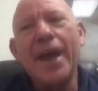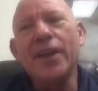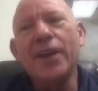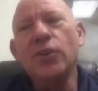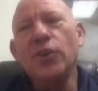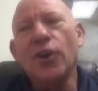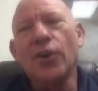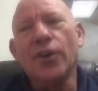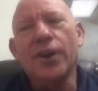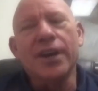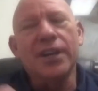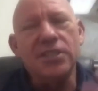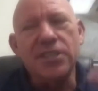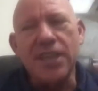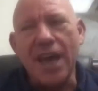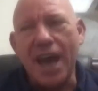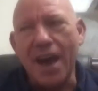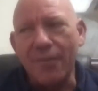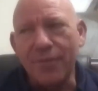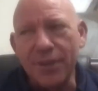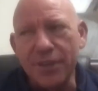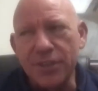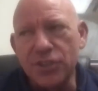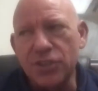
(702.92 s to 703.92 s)
you're in a
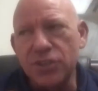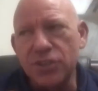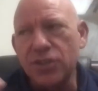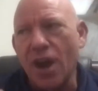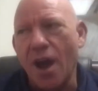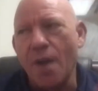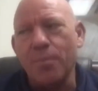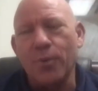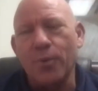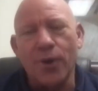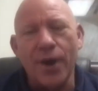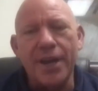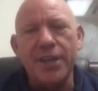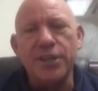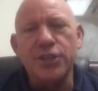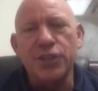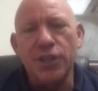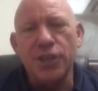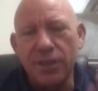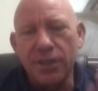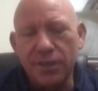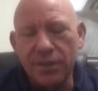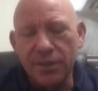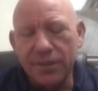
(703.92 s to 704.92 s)
salvage
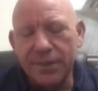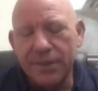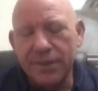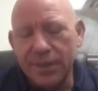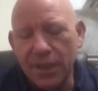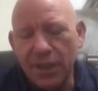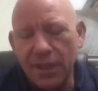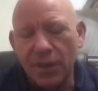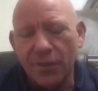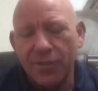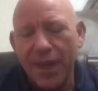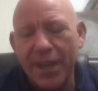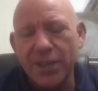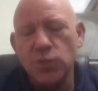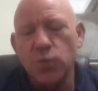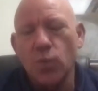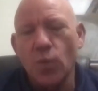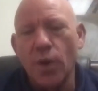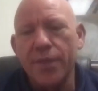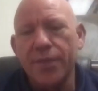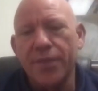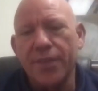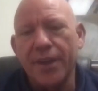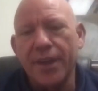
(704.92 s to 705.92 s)
operation, that's
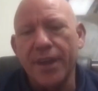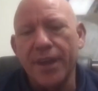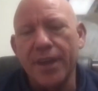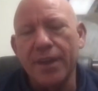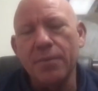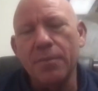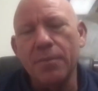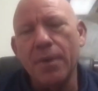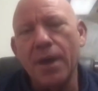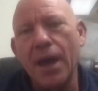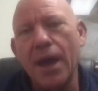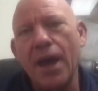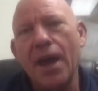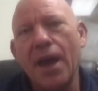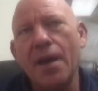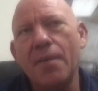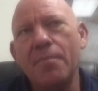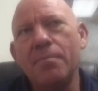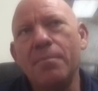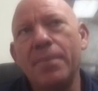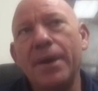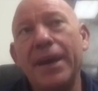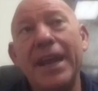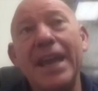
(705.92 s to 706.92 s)
one thing.
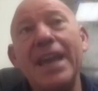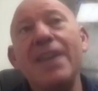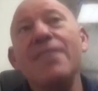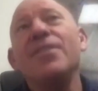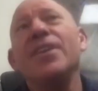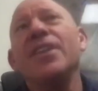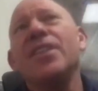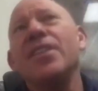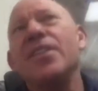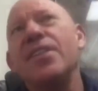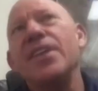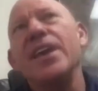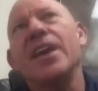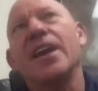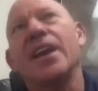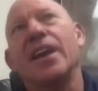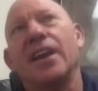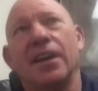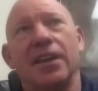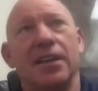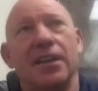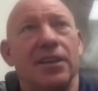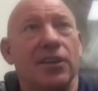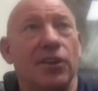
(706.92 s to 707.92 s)
But even
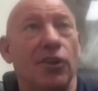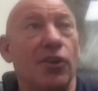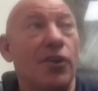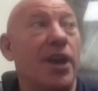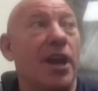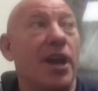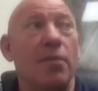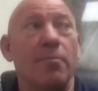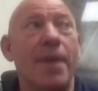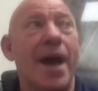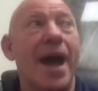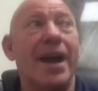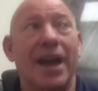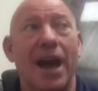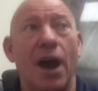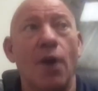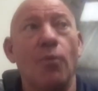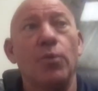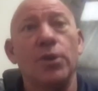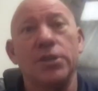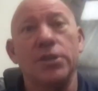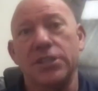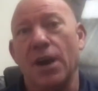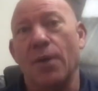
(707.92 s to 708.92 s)
then, looking back, I
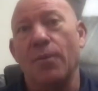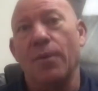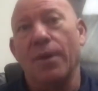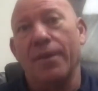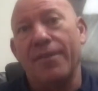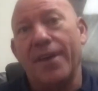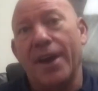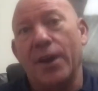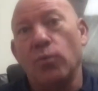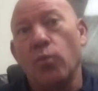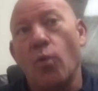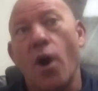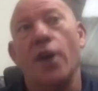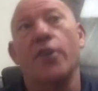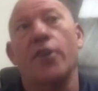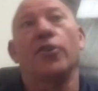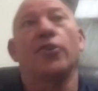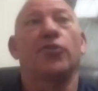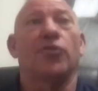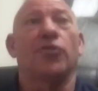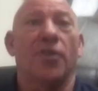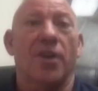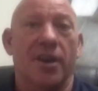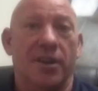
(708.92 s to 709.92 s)
wish I would have had
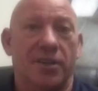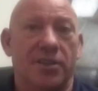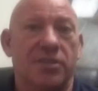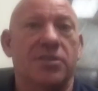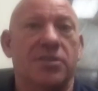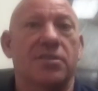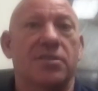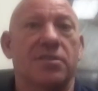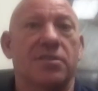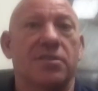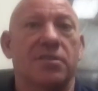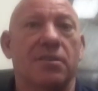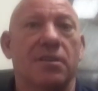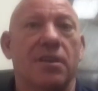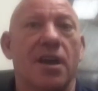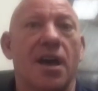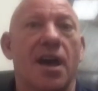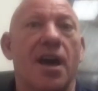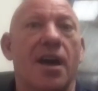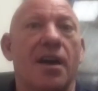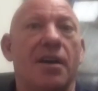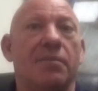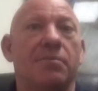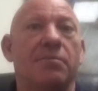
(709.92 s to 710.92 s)
water trucks
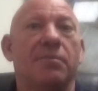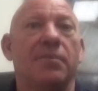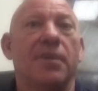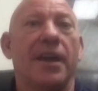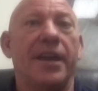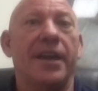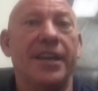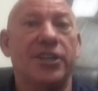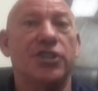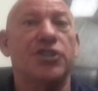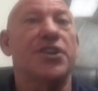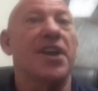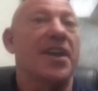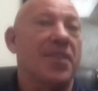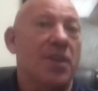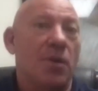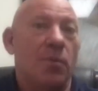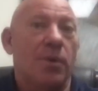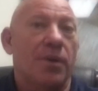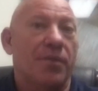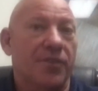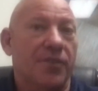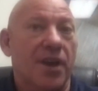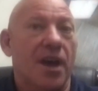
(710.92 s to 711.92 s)
each day that
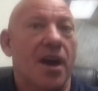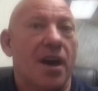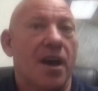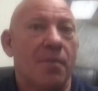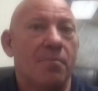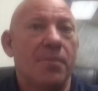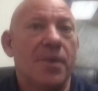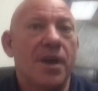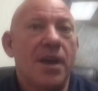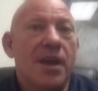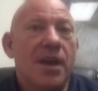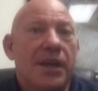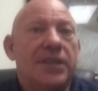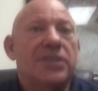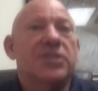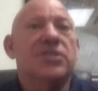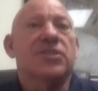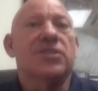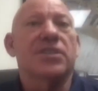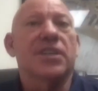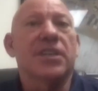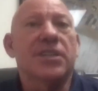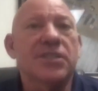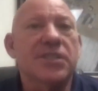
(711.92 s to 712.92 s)
would have come.
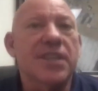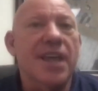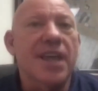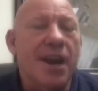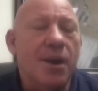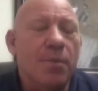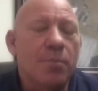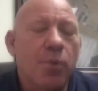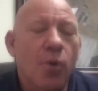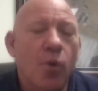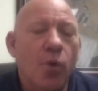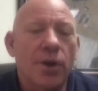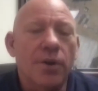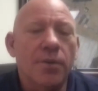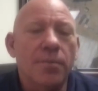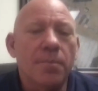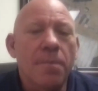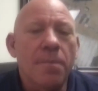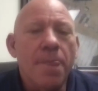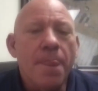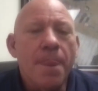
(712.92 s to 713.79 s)
It's that important.